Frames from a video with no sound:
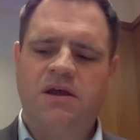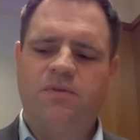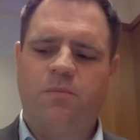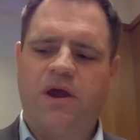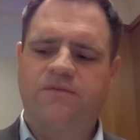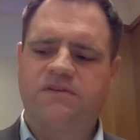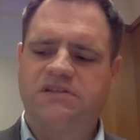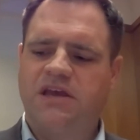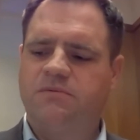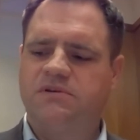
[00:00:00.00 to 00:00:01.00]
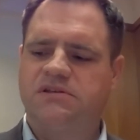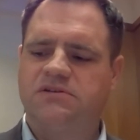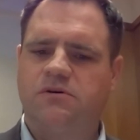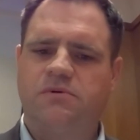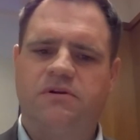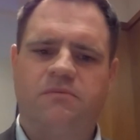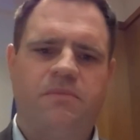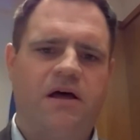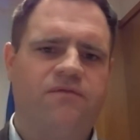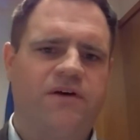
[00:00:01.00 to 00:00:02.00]
breakfast tables in Dublin and
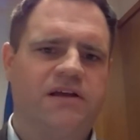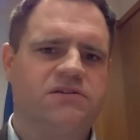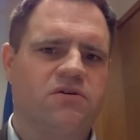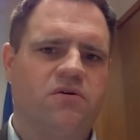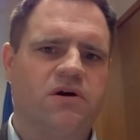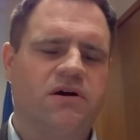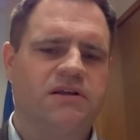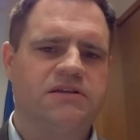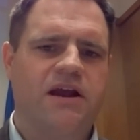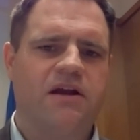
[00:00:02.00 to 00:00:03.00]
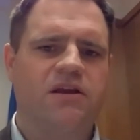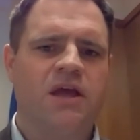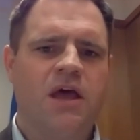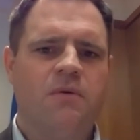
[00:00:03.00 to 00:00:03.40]
Belfast, Cork and Derry,